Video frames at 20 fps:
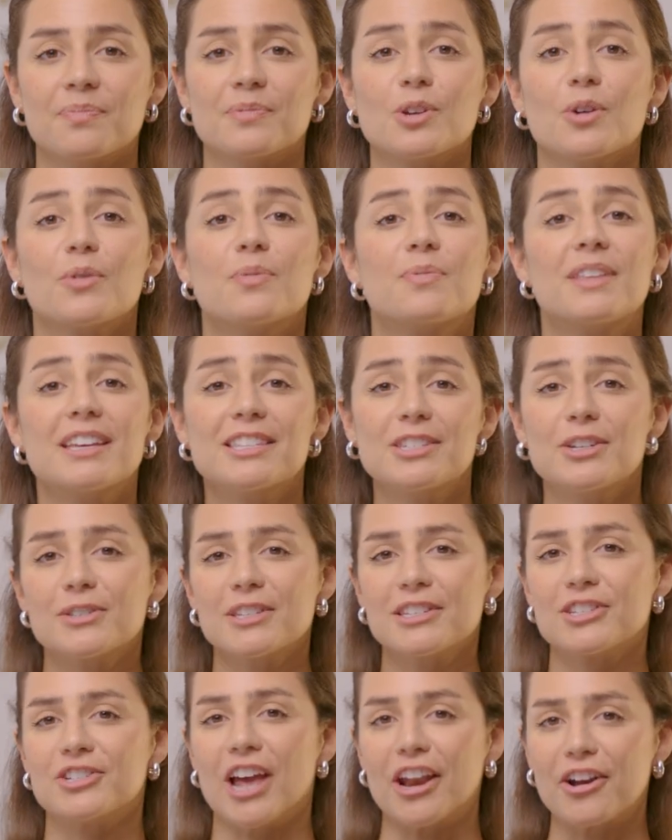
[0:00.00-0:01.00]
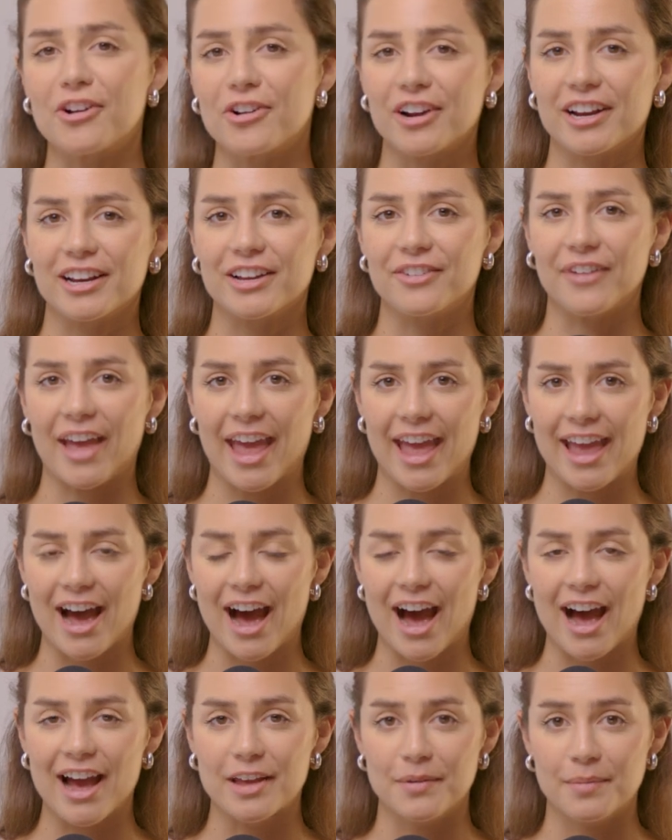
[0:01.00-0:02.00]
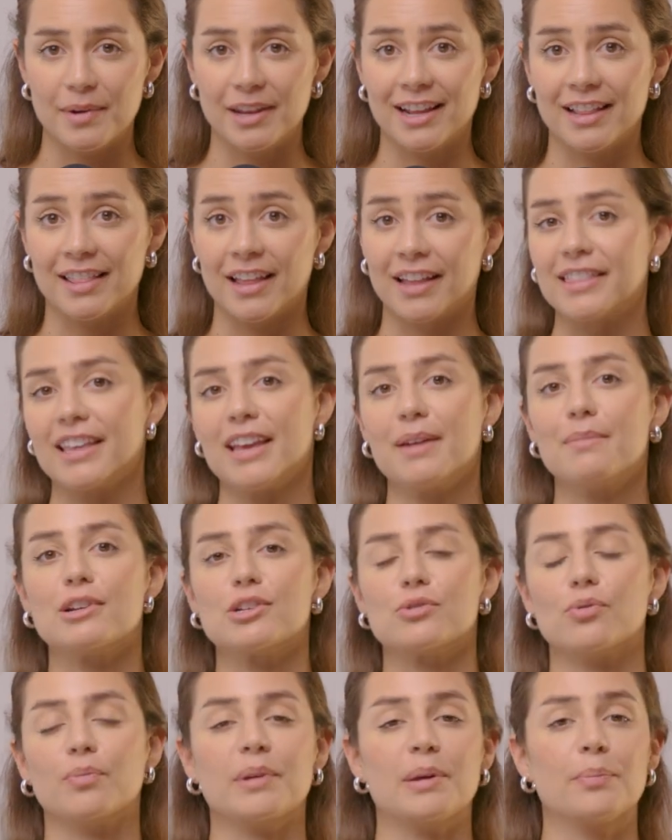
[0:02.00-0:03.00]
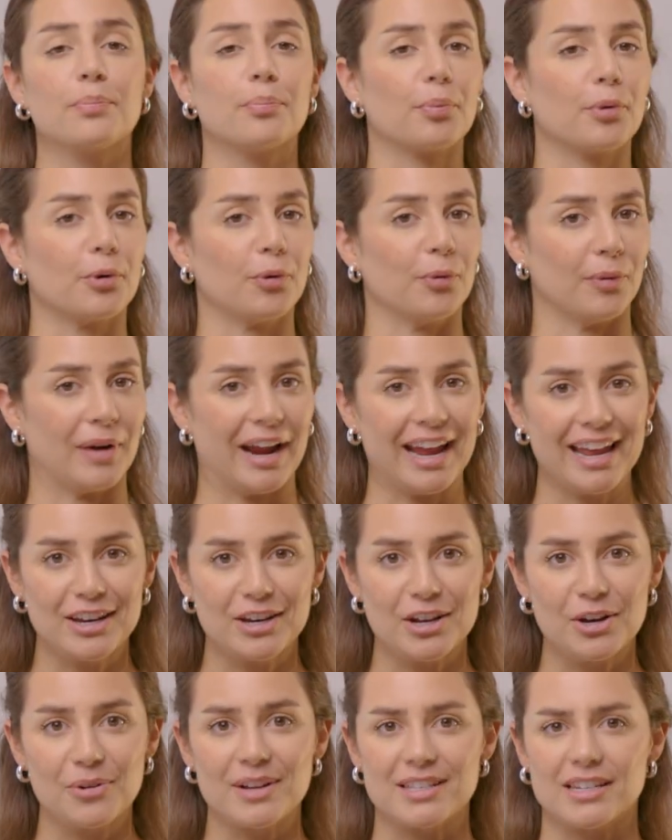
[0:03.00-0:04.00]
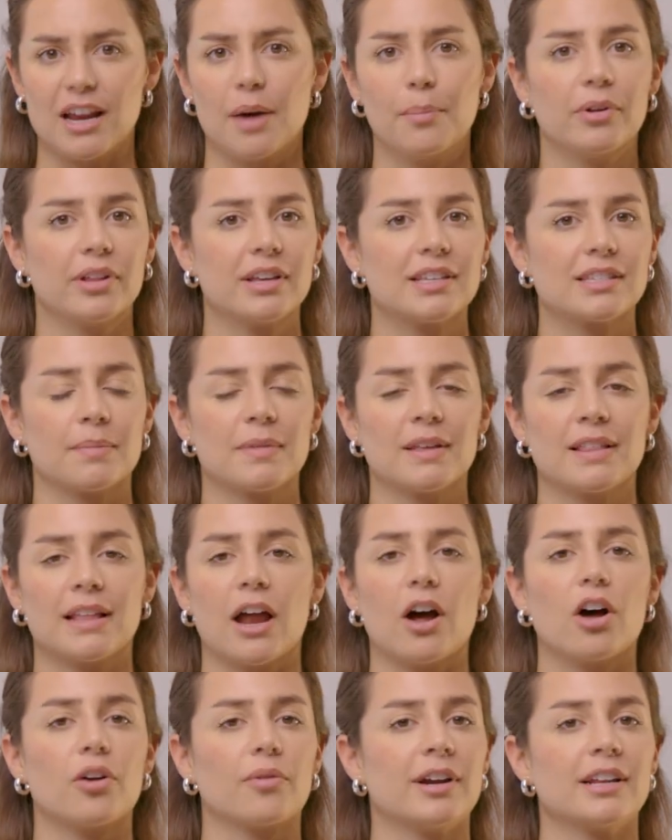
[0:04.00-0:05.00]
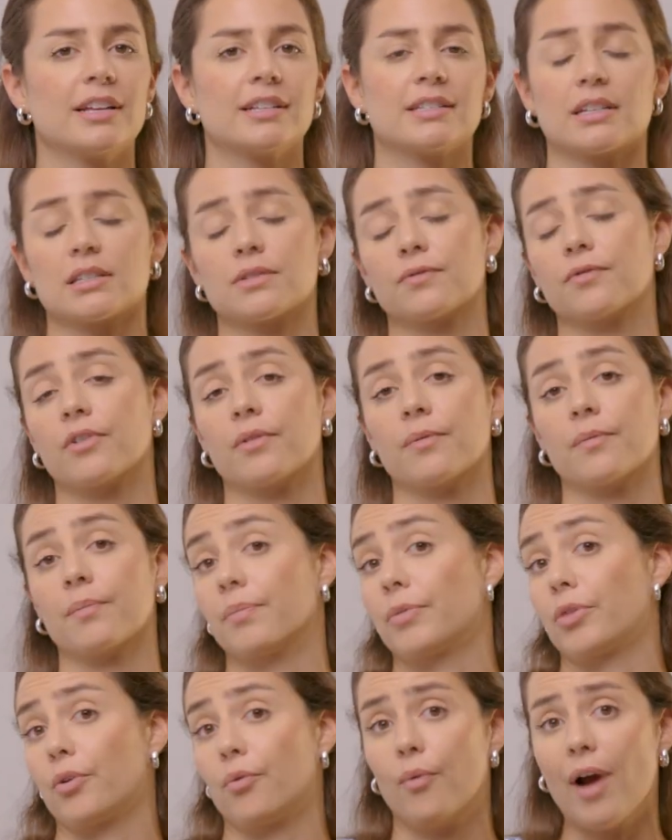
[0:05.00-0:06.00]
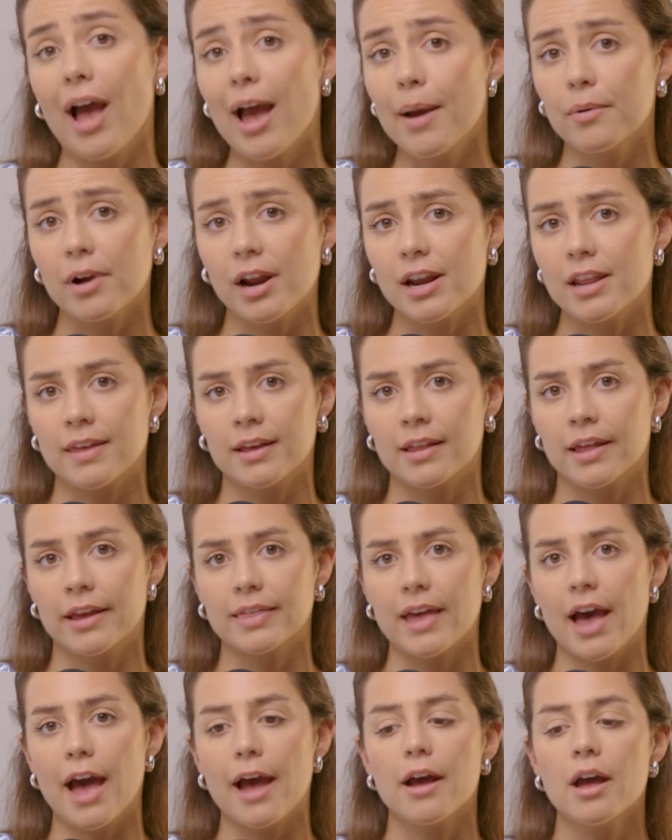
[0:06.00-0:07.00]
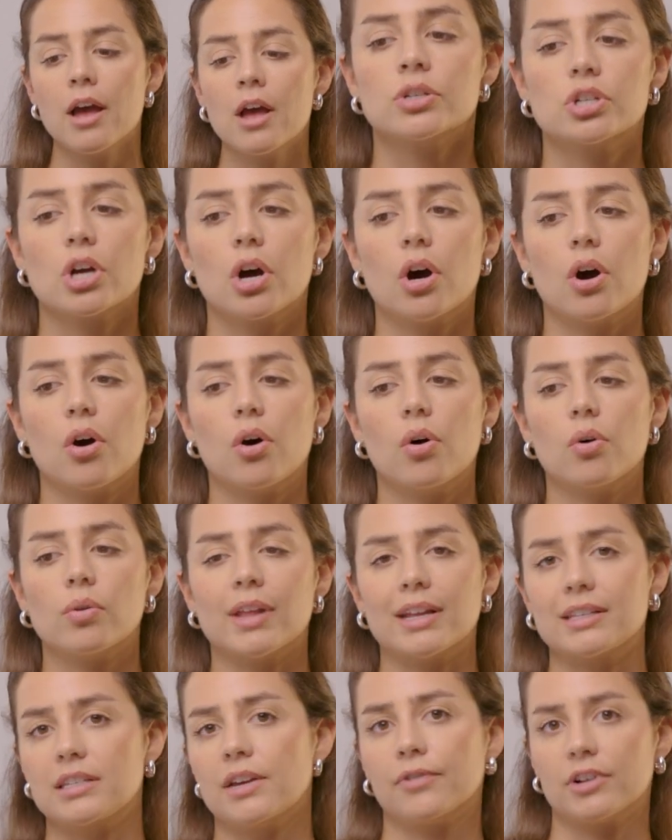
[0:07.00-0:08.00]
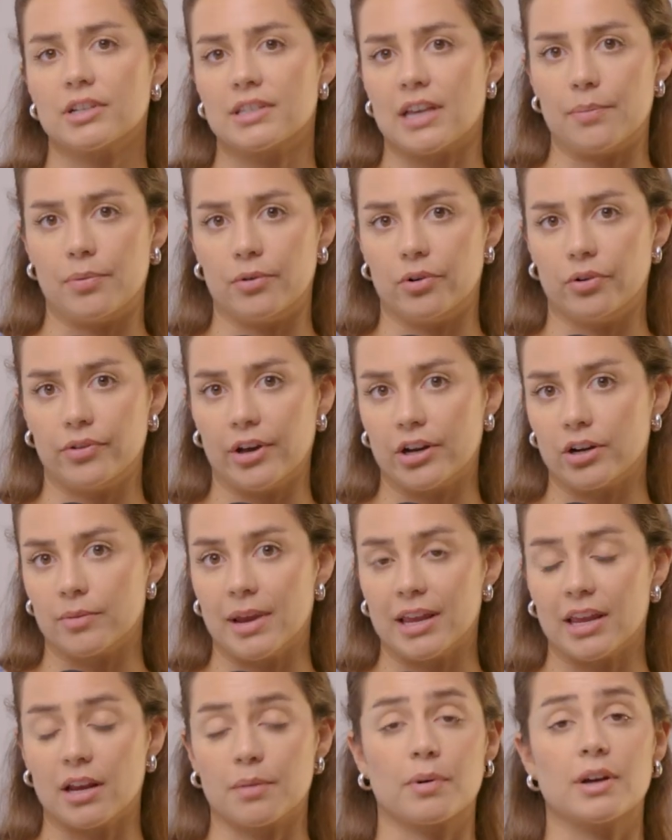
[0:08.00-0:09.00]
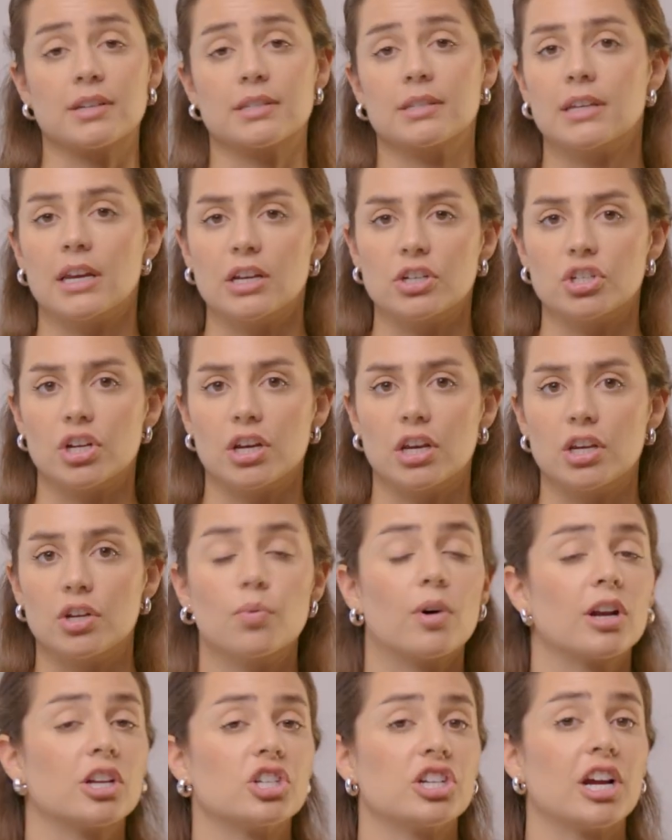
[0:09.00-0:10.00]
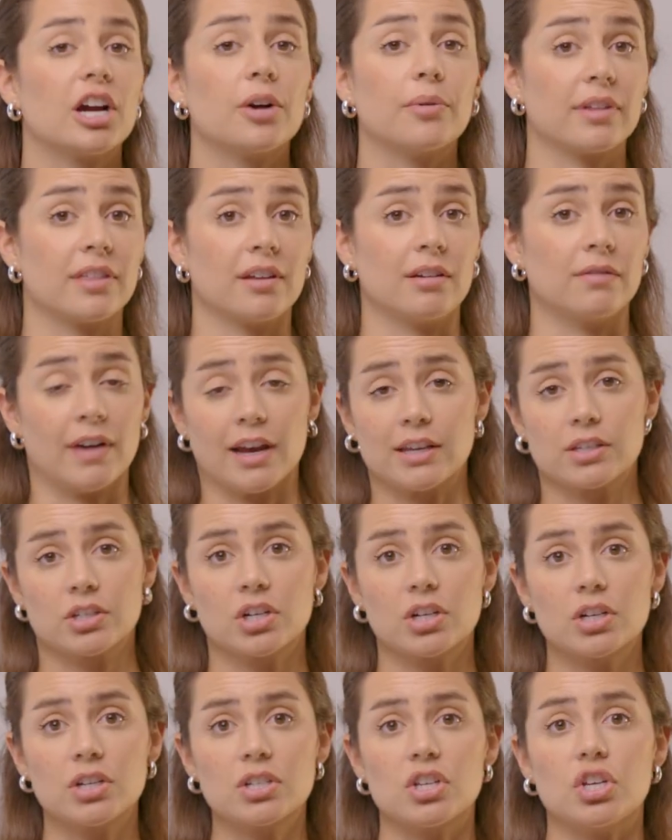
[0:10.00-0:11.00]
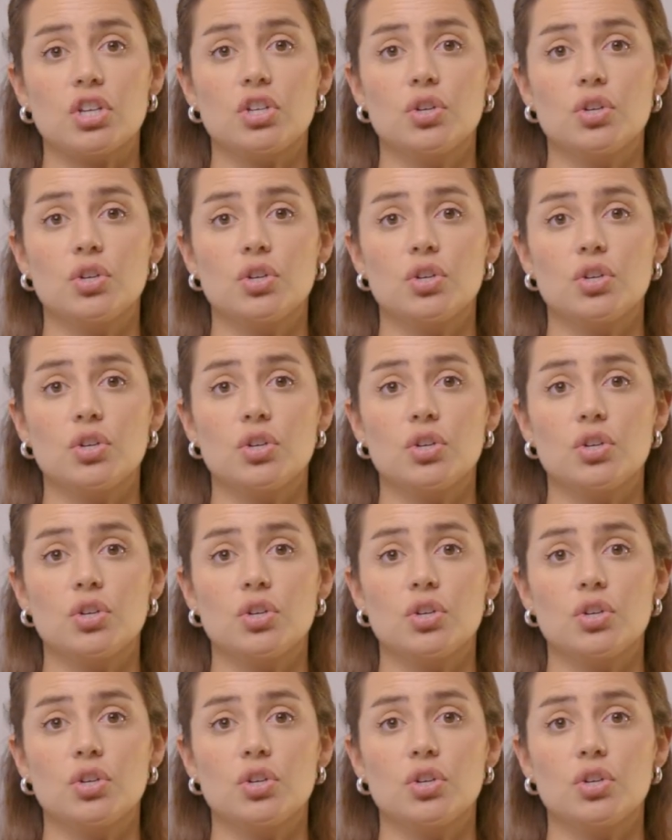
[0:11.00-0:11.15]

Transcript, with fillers: So this uses generative A I, meaning that the image will be brand new. It's not pulling something that already exists from the web or anything like that. So let's say, for example, that you're making a presentation and you want to share it with investors.